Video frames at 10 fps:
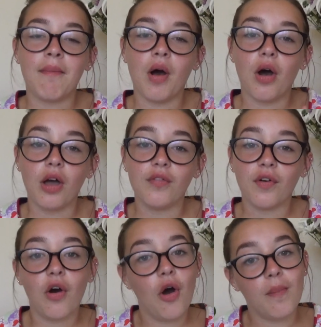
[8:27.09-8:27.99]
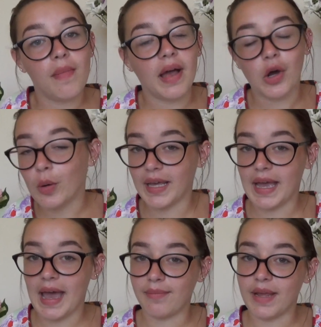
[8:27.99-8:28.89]
Over on my Hobbling
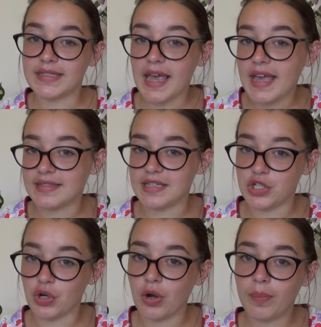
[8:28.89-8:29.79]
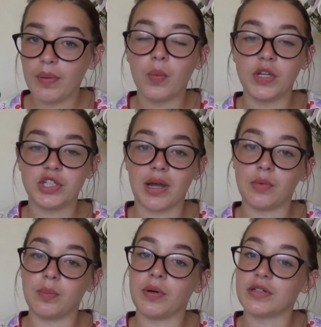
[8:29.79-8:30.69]
Handmades Etsy shop, which I
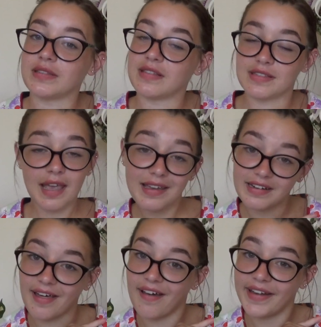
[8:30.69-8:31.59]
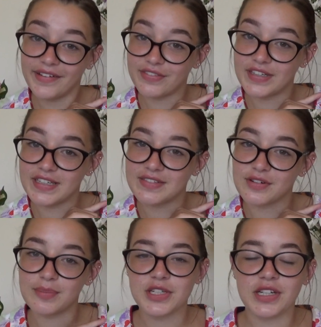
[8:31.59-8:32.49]
will put in the second line of the
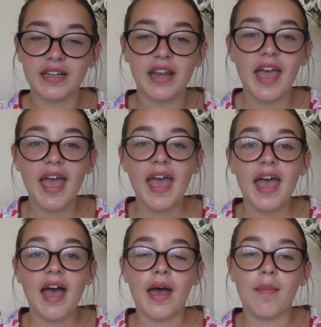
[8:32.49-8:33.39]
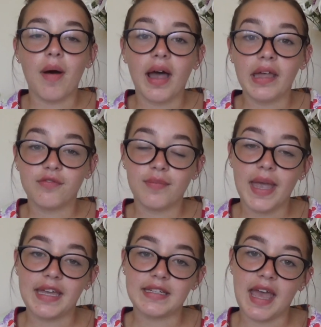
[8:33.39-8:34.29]
description, I have
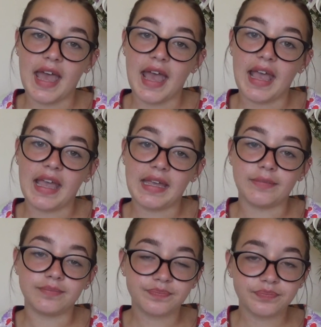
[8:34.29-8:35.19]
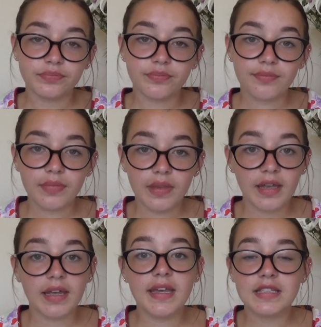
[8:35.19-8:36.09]
made a
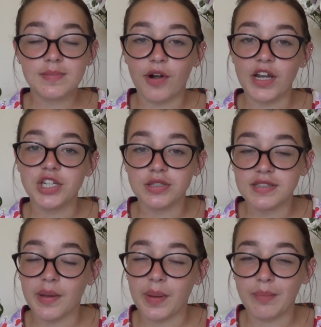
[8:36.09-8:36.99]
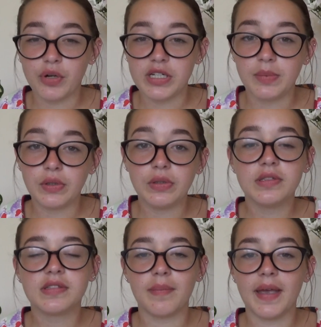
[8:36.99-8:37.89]
inspiration sewing printable.
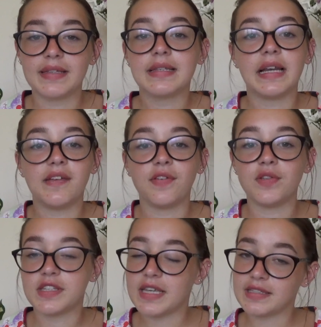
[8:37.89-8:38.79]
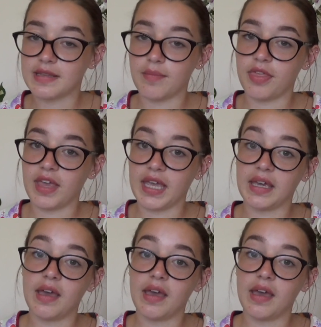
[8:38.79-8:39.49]
So basically, if you see something